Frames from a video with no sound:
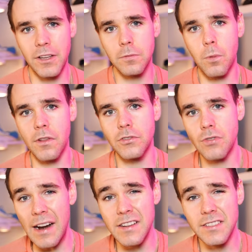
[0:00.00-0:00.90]
we explore the
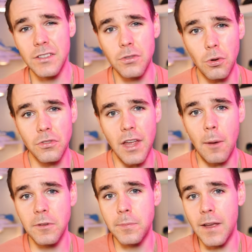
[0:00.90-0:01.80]
strategies and tools to
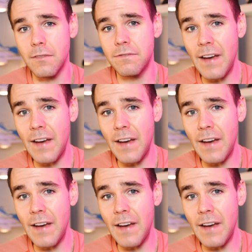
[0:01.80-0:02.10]
help us become